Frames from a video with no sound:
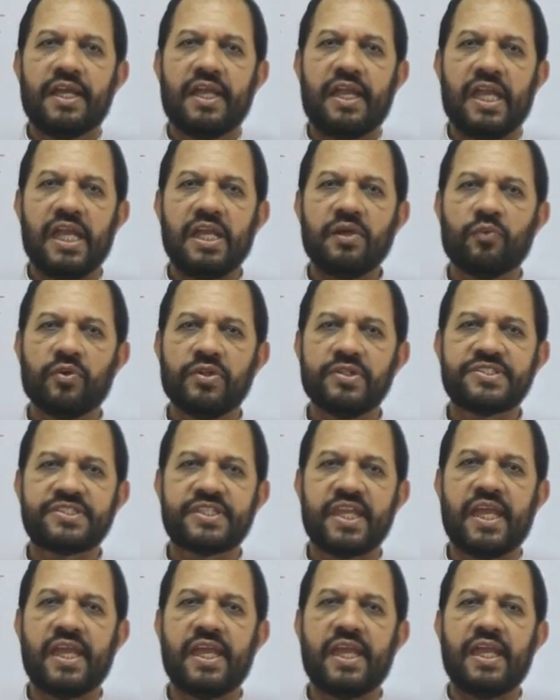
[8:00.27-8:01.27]
A will
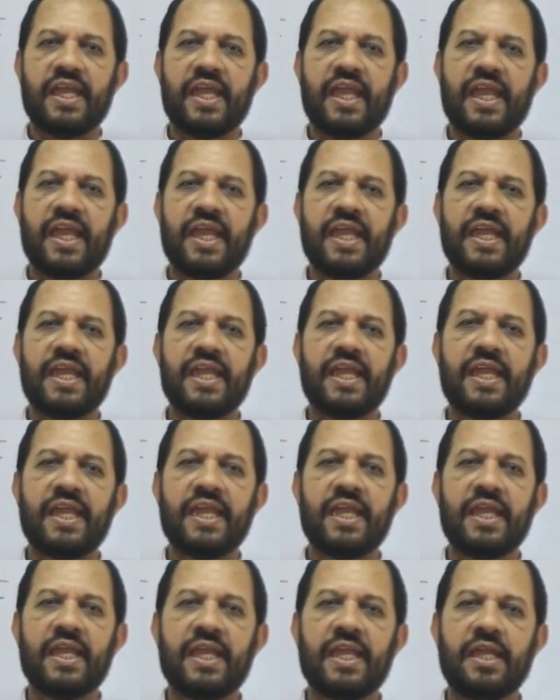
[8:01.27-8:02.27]
say
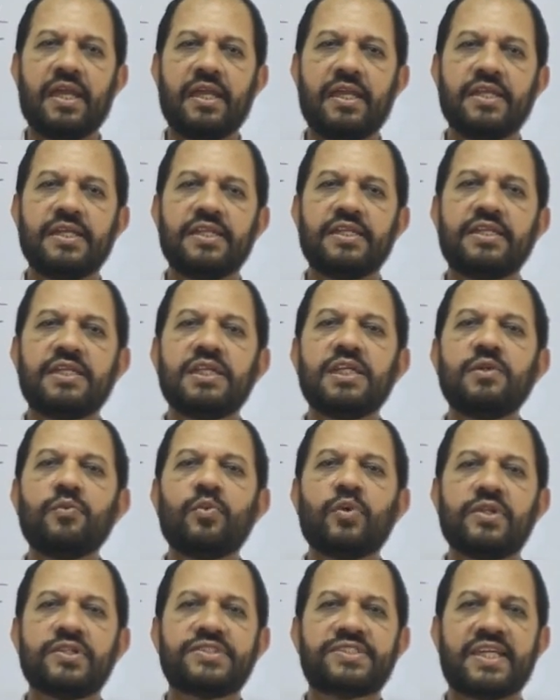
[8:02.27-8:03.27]
A, E
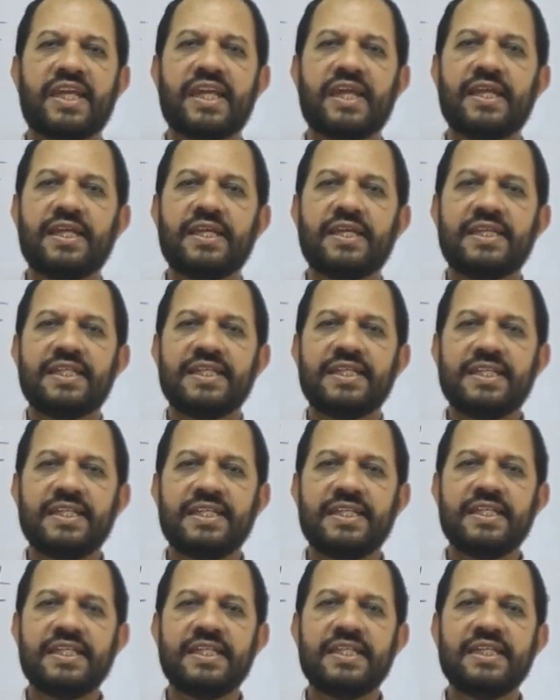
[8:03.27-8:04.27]
will say
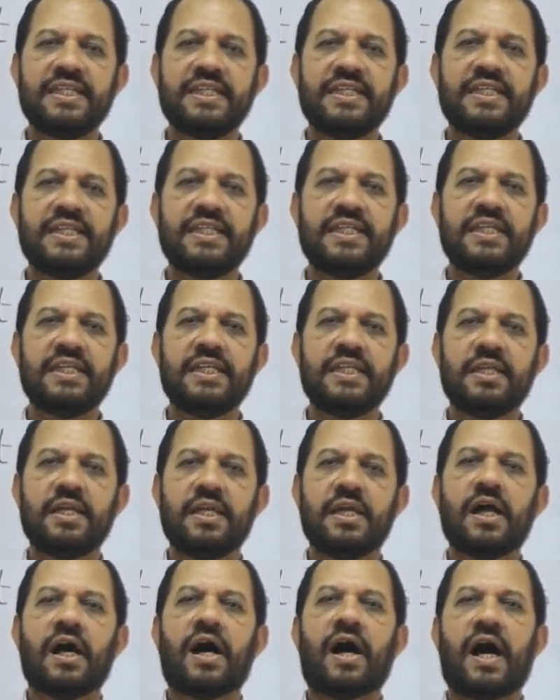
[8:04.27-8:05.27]
E,
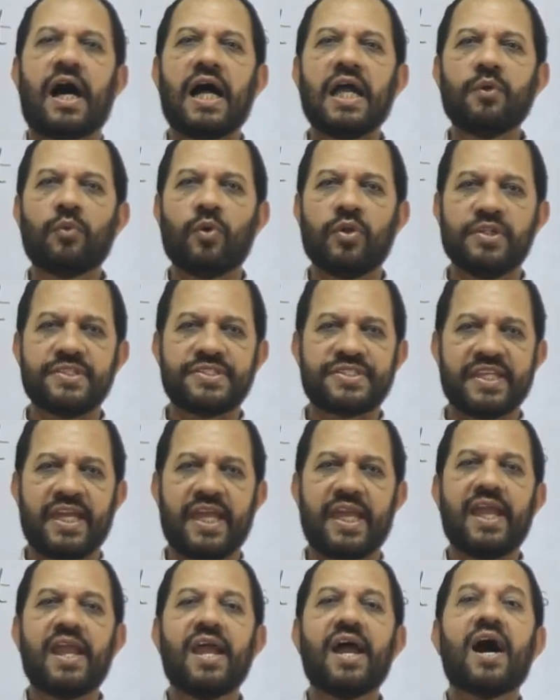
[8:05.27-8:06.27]
I will
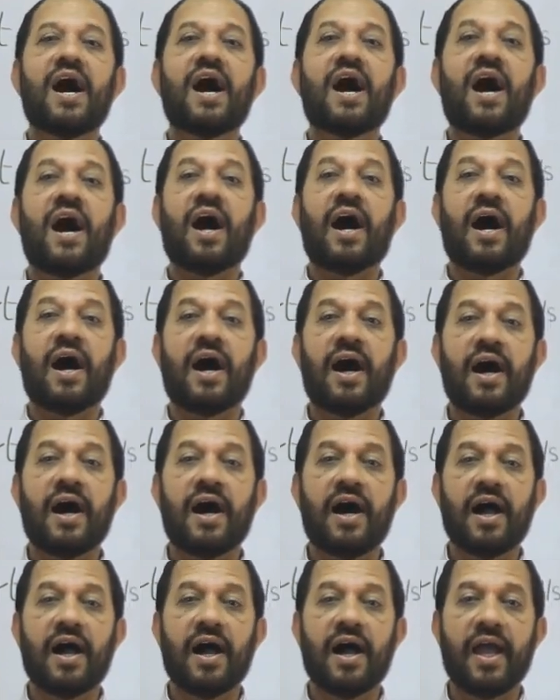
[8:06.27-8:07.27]
say
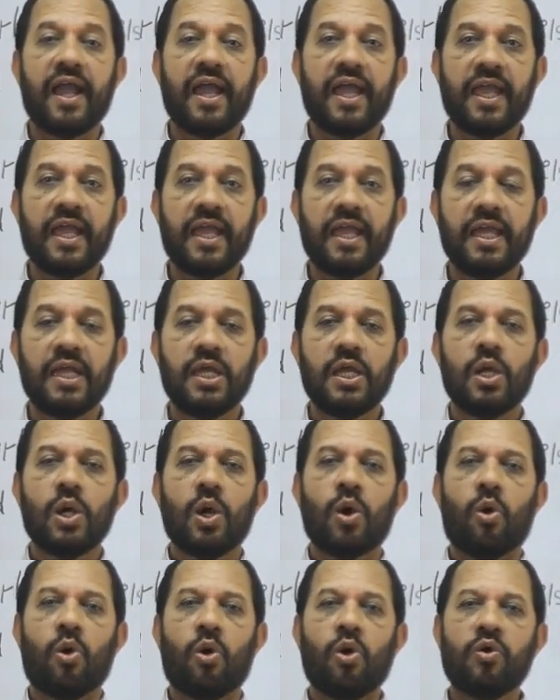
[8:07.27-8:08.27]
I,
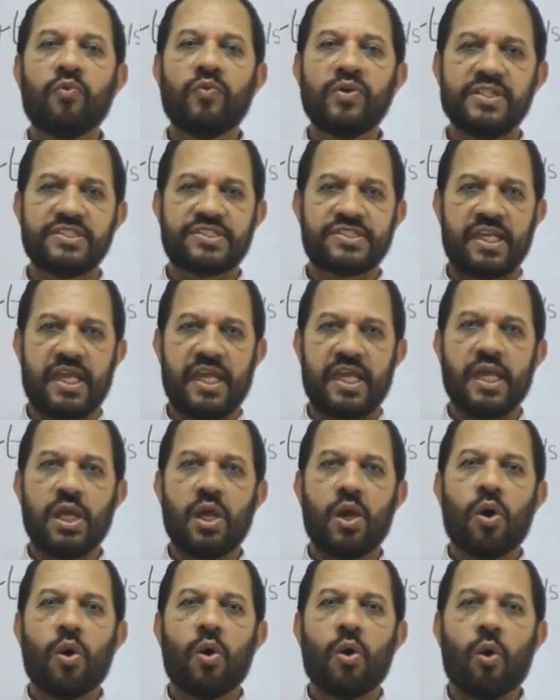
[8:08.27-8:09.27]
O will say
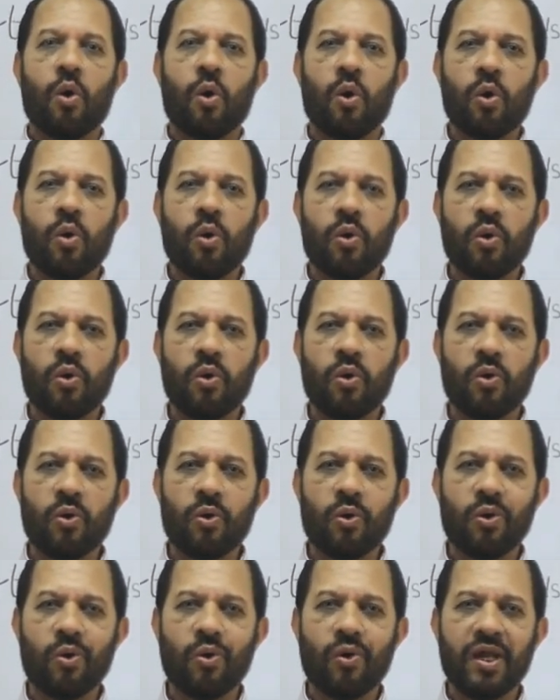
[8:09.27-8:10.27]

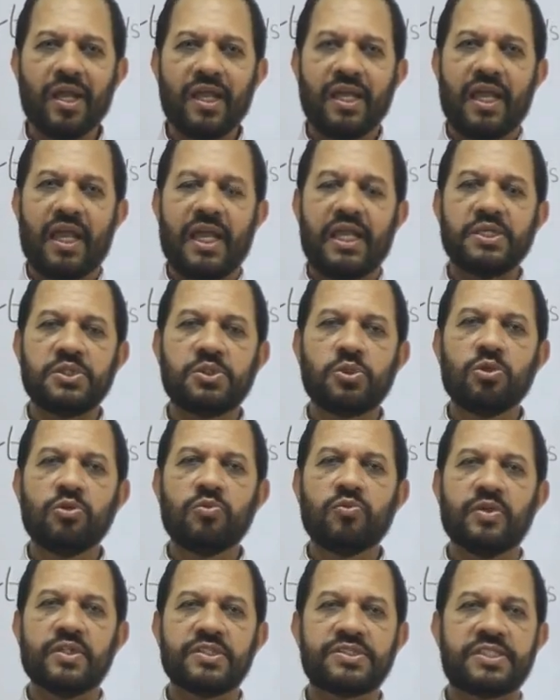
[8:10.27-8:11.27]
O, and U
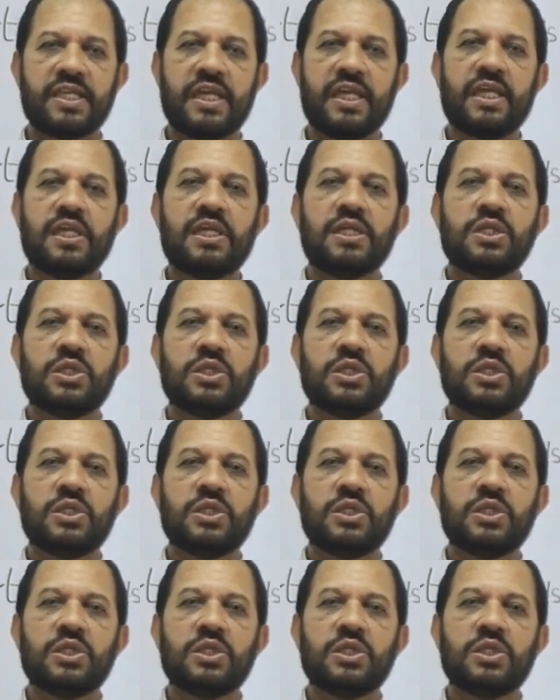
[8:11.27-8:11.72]
will say